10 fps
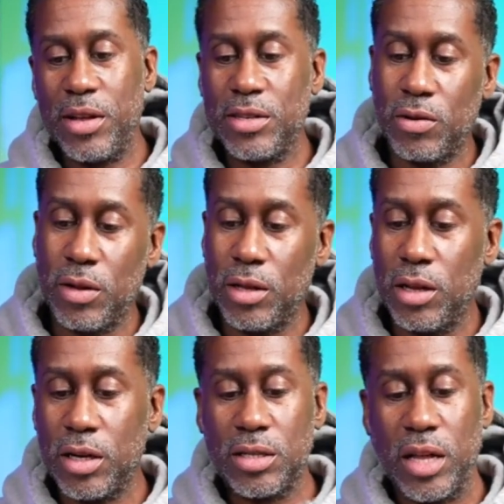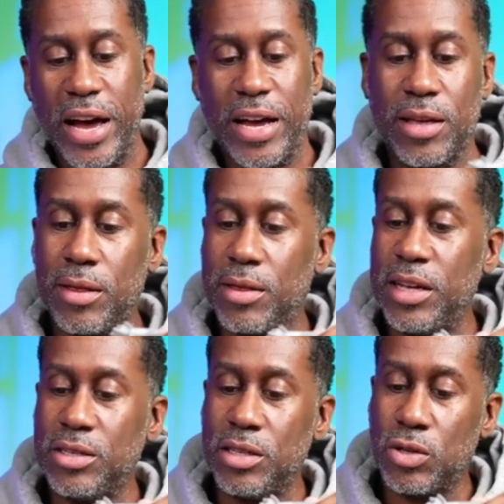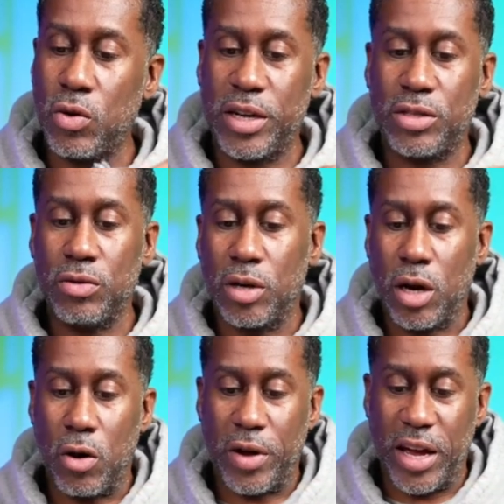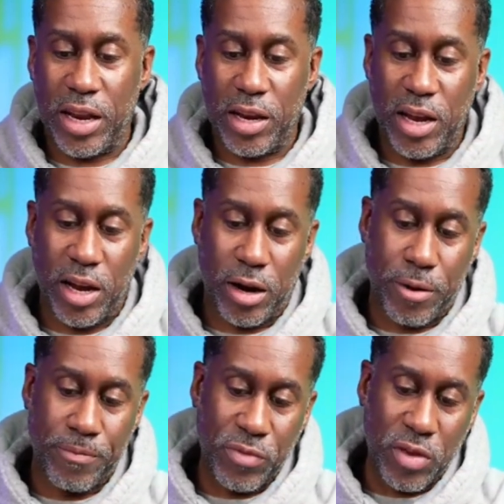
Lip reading: So it looks like this is going to go in here.